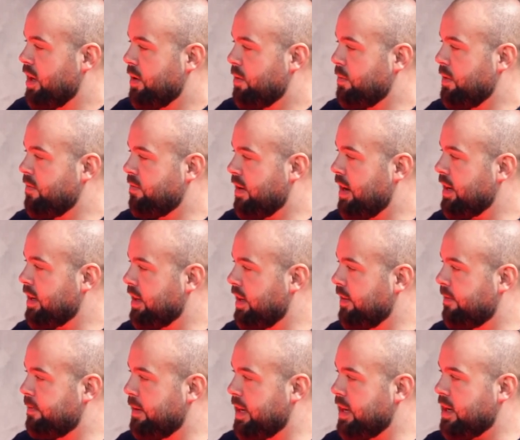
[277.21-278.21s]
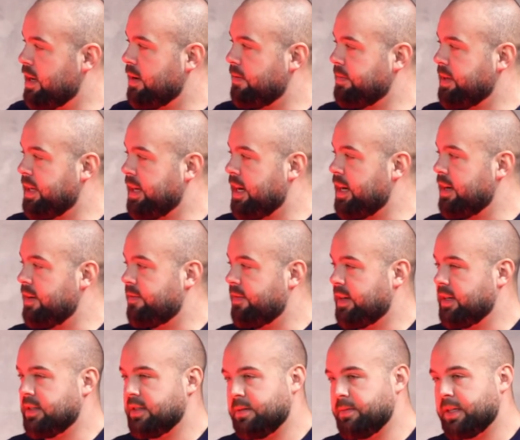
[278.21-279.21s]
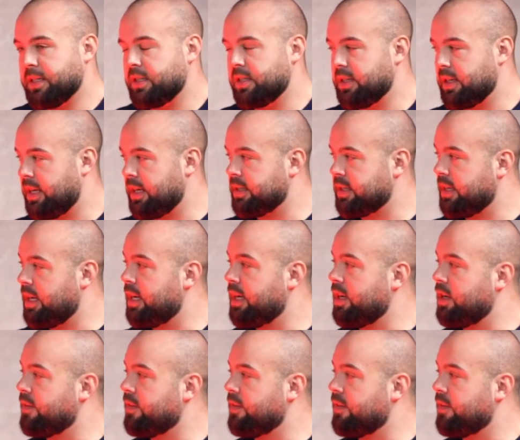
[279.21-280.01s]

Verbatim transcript: with Ratcliffe being a United fan, as he mentioned last night,